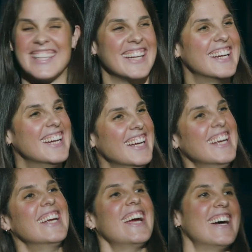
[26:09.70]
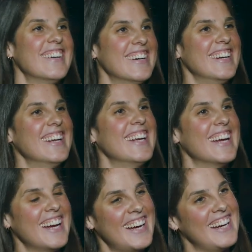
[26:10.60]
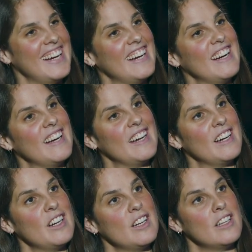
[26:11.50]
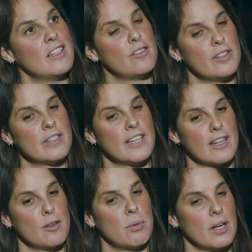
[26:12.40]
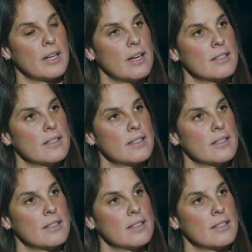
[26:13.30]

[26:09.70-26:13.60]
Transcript: The logo, the podcast. Yeah. What is the podcast called? Fierce Athlete Podcast.